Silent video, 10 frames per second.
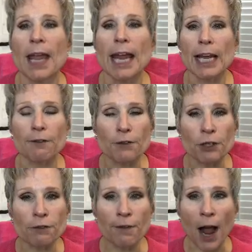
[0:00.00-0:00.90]
If
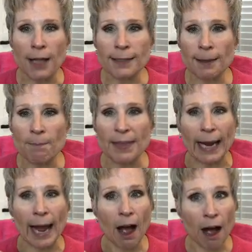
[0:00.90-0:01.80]
you've got something
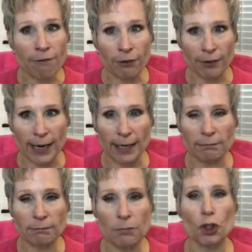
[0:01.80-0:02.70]
hovering
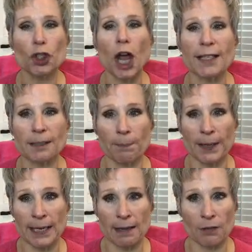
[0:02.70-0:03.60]
just
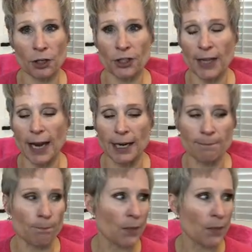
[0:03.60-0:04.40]
beneath your skin,